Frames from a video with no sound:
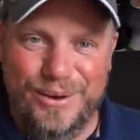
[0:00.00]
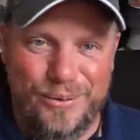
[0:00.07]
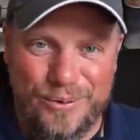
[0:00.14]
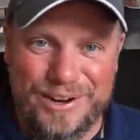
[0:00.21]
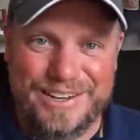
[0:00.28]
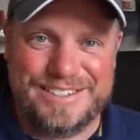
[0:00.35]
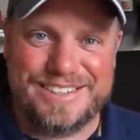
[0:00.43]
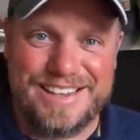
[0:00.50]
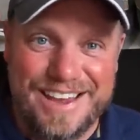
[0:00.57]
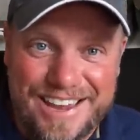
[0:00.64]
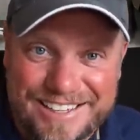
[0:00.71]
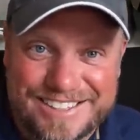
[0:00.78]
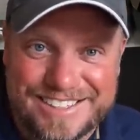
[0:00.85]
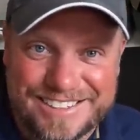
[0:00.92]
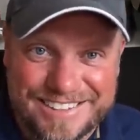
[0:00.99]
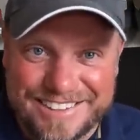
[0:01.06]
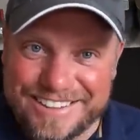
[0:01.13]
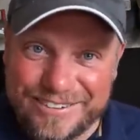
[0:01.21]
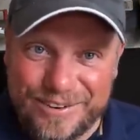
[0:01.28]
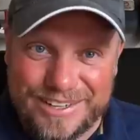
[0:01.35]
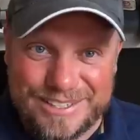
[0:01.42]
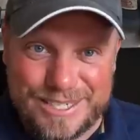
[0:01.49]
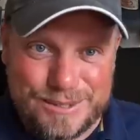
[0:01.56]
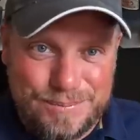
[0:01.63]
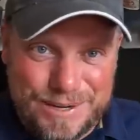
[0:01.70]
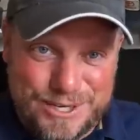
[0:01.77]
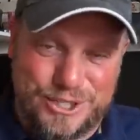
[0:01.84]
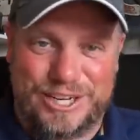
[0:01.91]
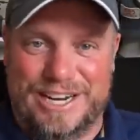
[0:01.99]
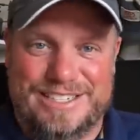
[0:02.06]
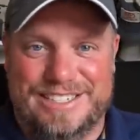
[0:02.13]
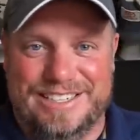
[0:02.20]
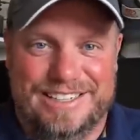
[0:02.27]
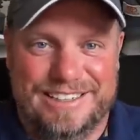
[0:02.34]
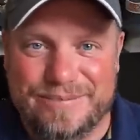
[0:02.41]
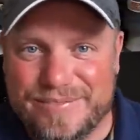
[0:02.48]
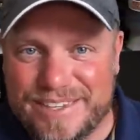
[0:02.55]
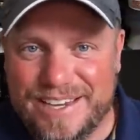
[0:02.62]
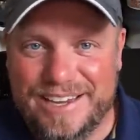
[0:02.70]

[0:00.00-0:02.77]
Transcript: What is this? What is this monstrosity?